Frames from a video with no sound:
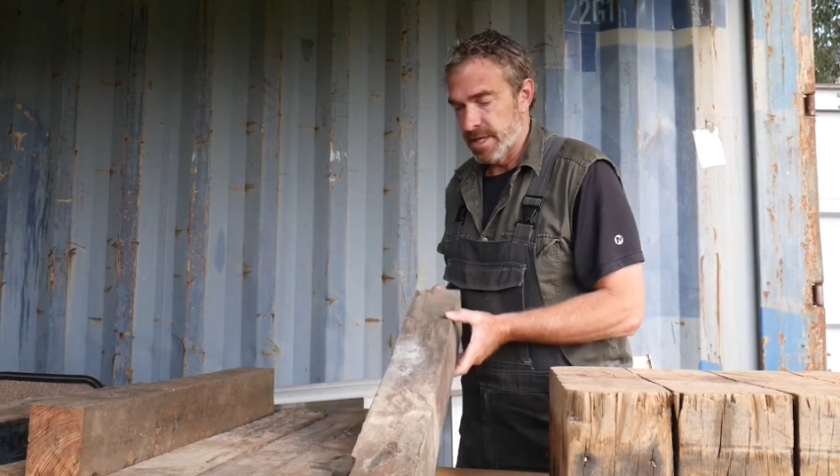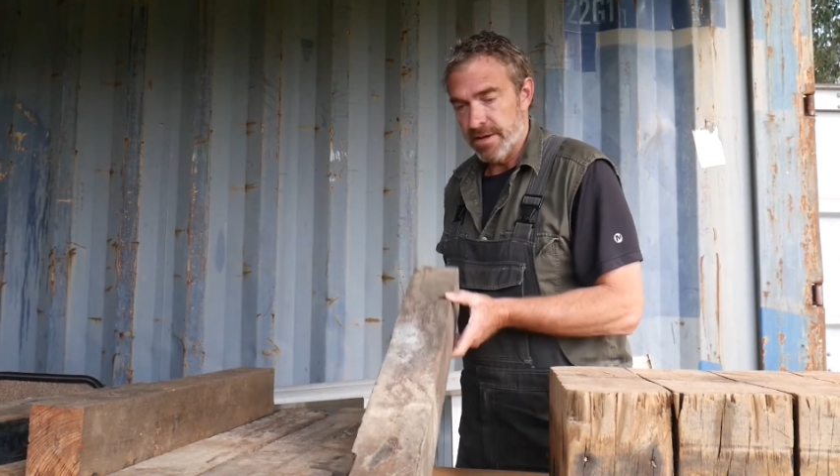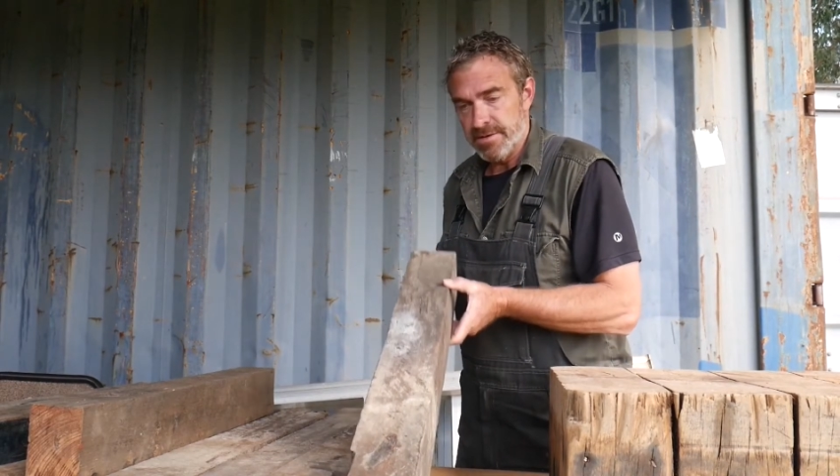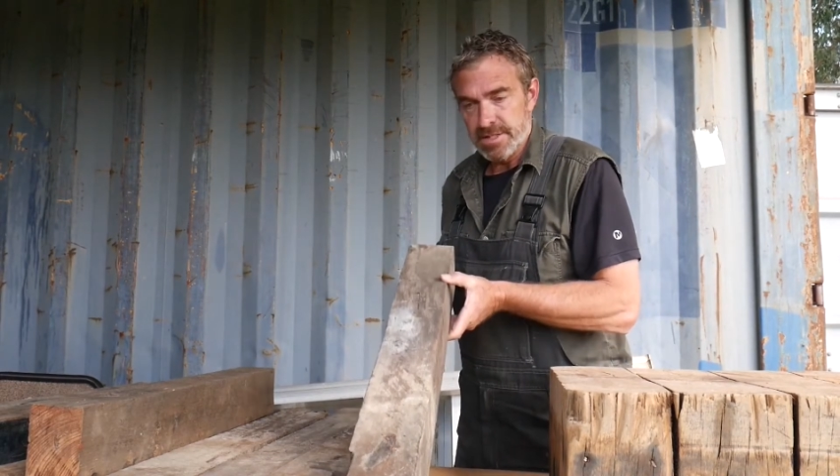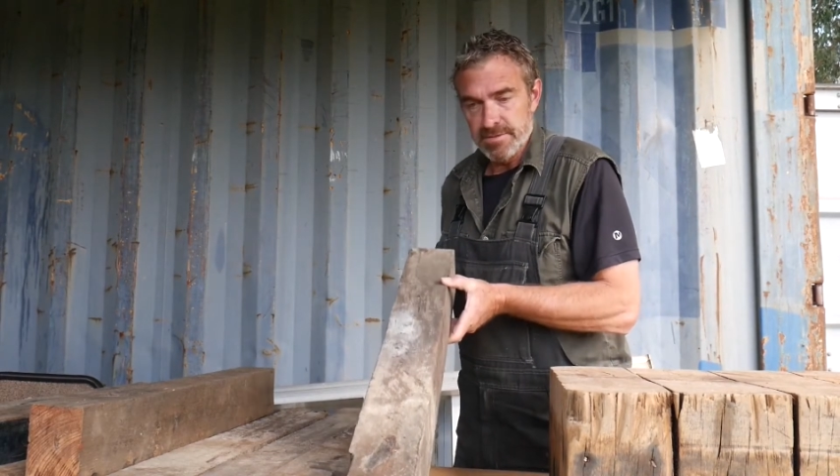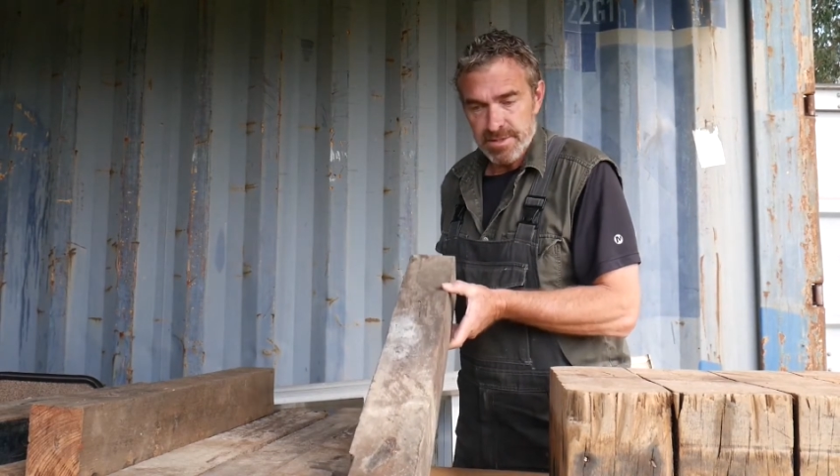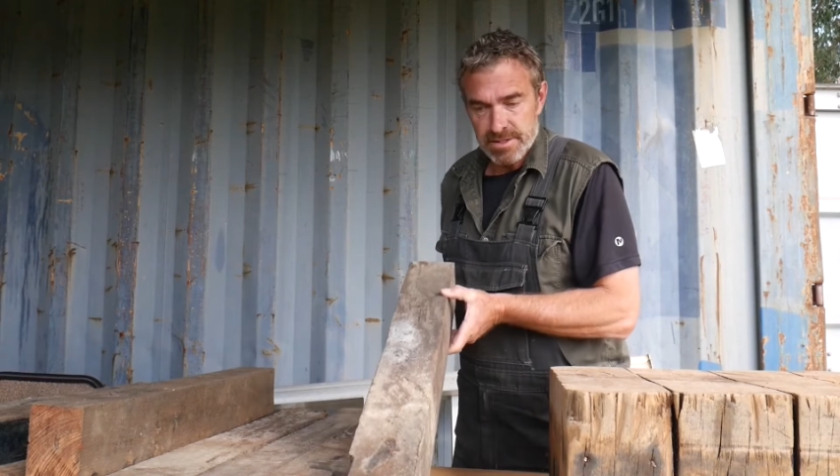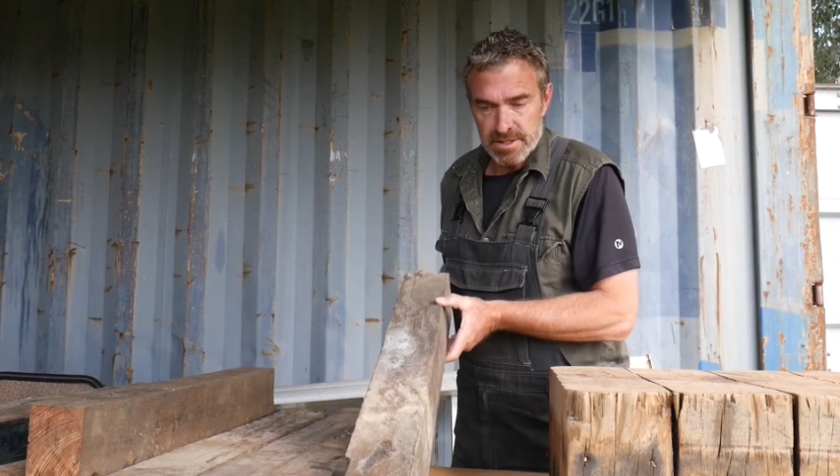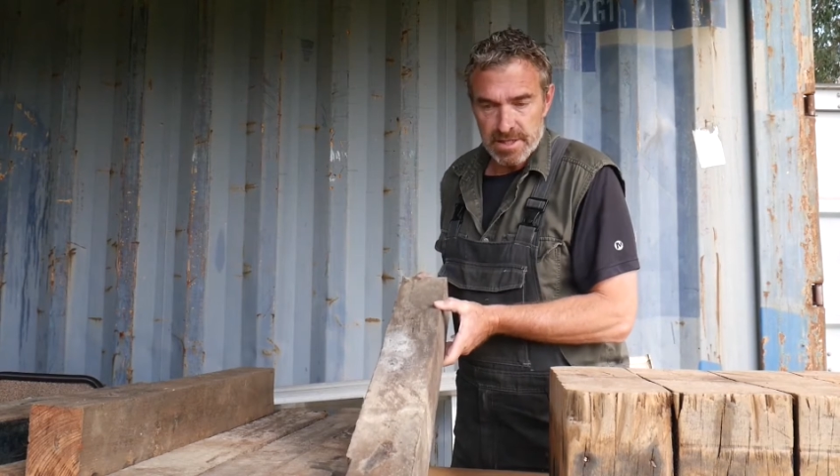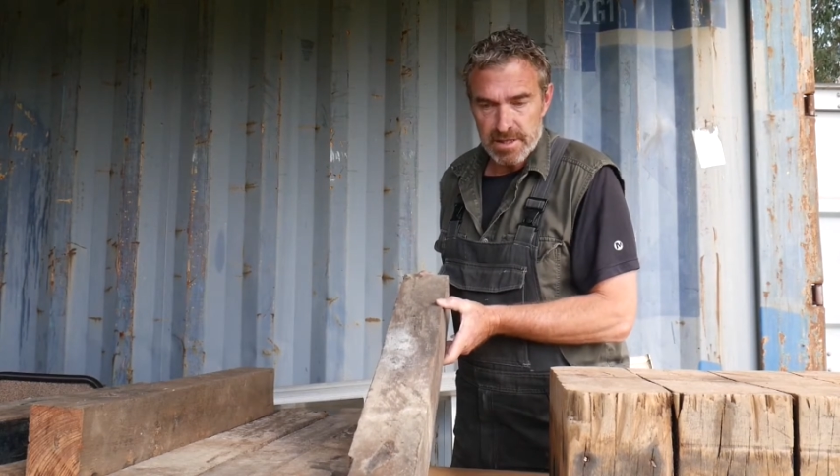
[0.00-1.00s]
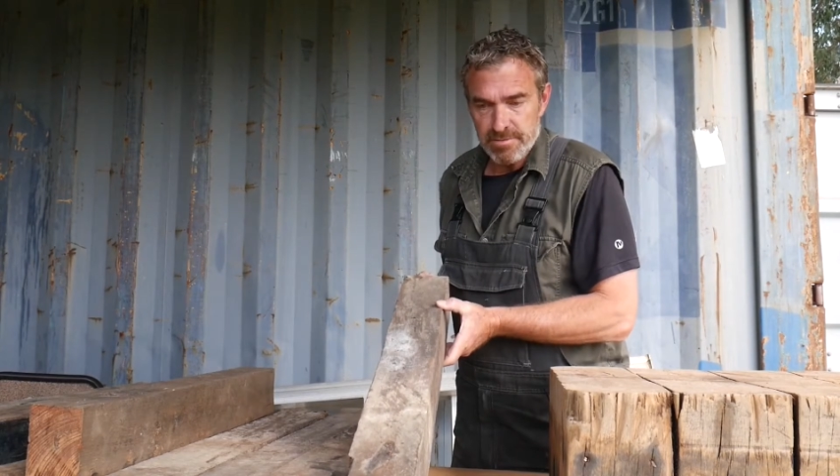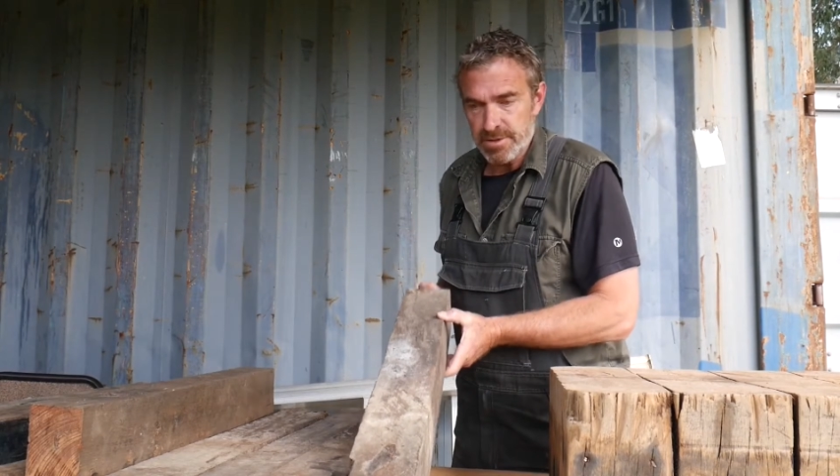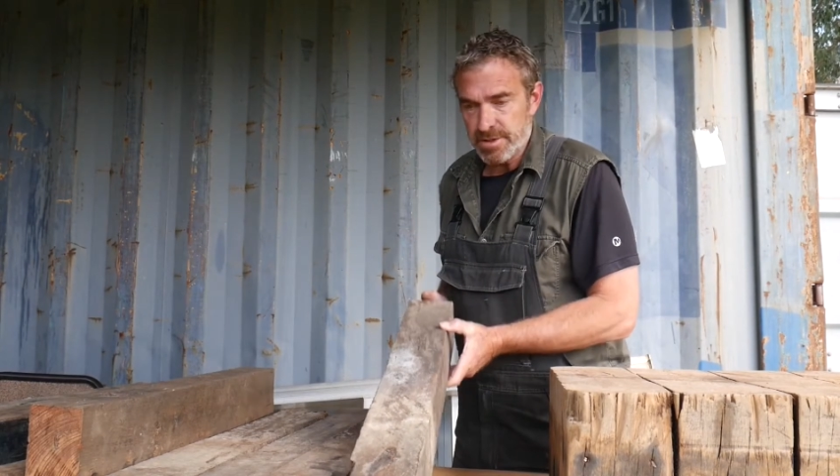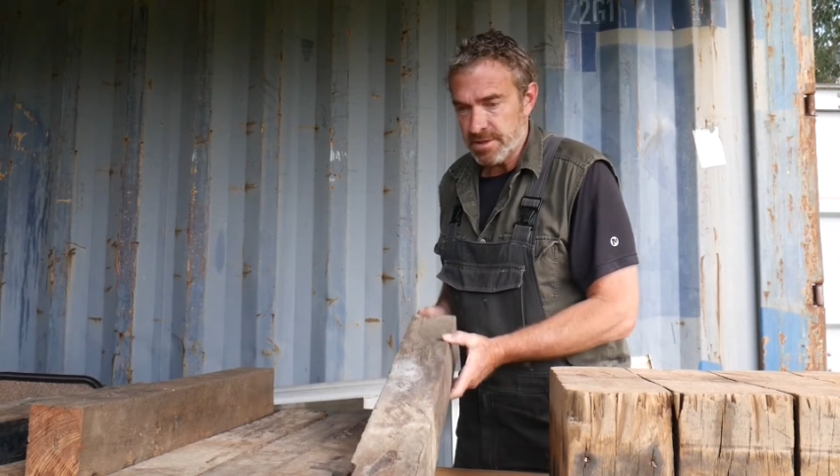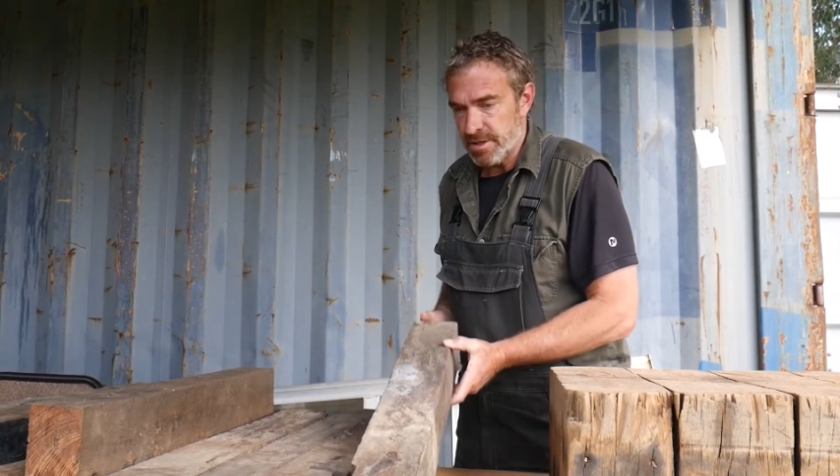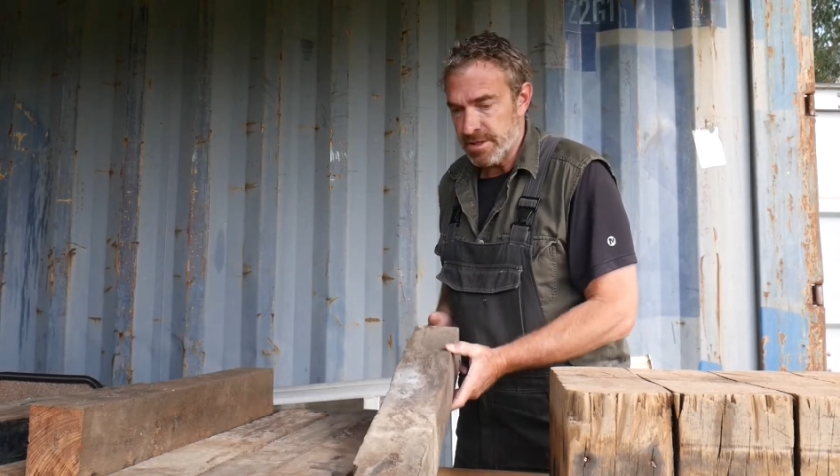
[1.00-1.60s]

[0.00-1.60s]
Other timbers that I had put aside